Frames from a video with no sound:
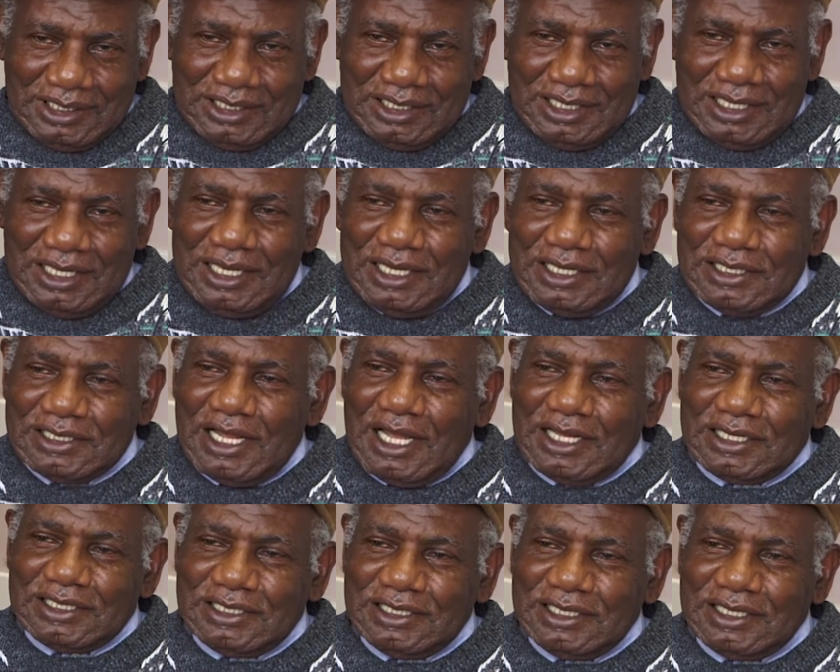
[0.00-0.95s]
age
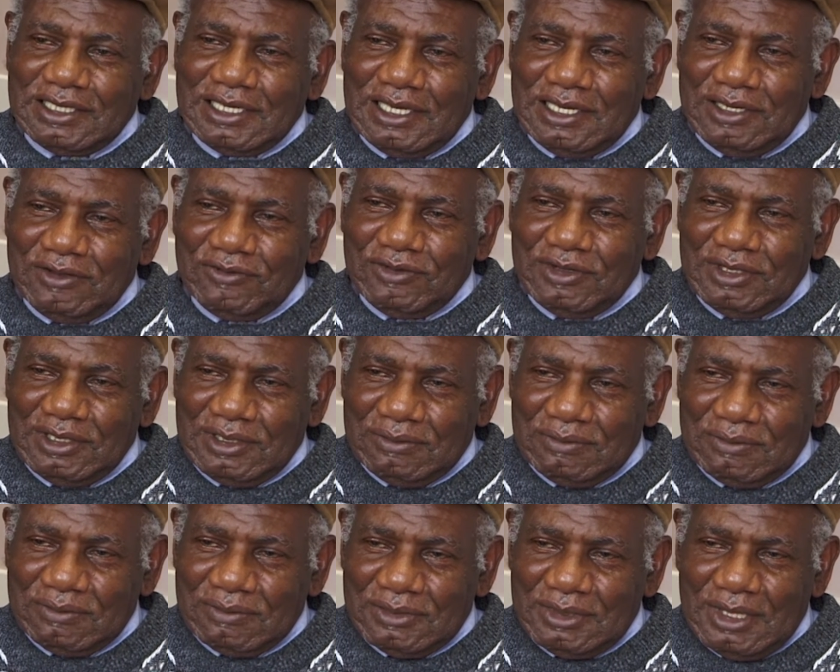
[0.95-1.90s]
that he gave
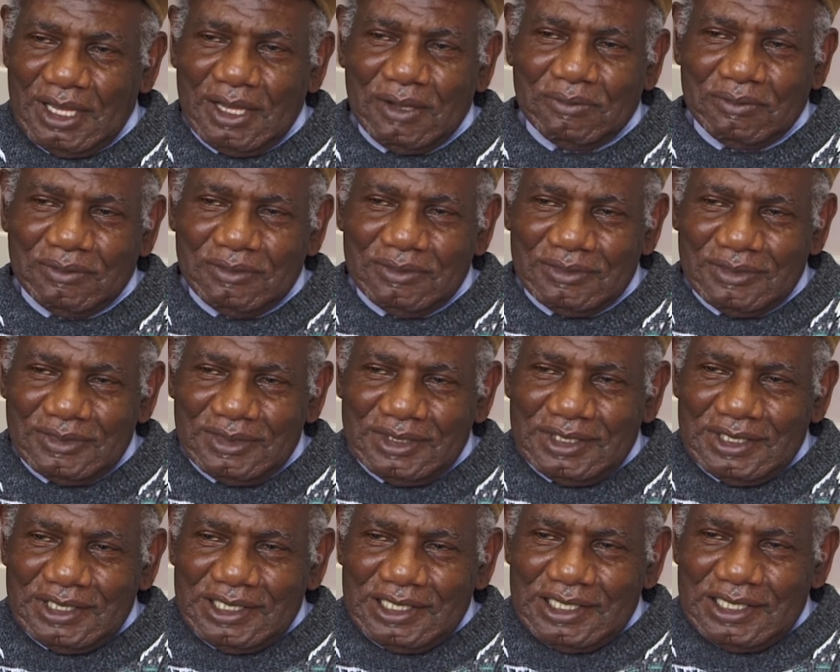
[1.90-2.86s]
him them.
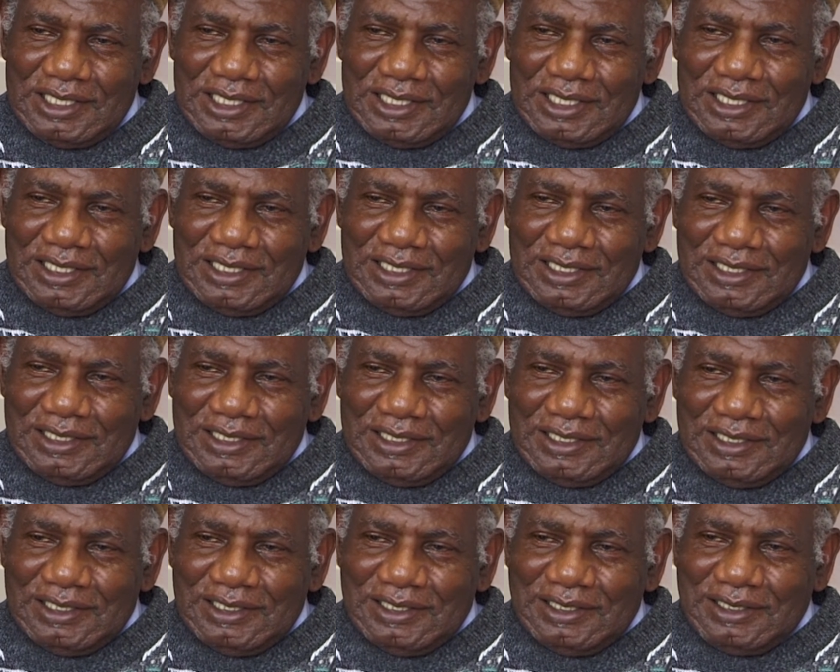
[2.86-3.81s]

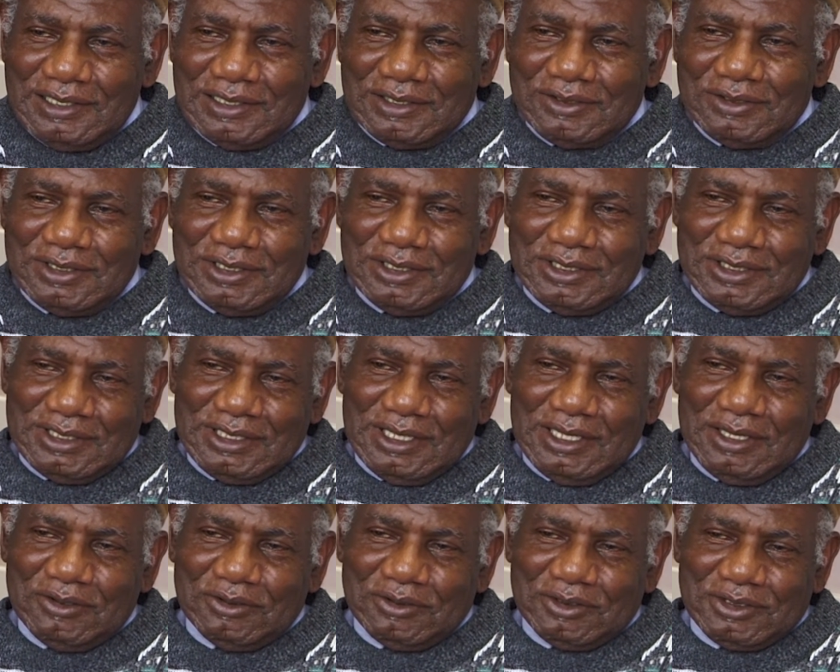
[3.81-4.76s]

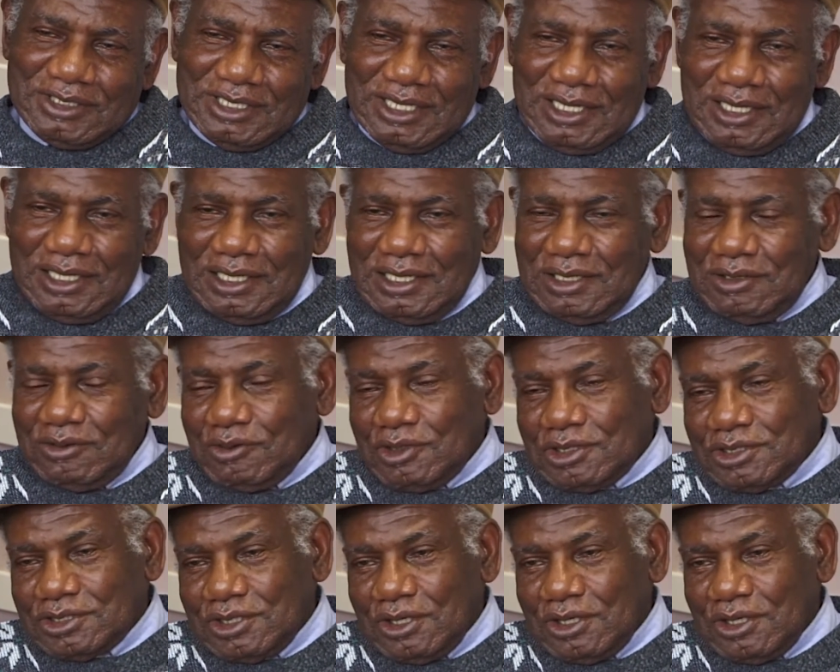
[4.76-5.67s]
They say he was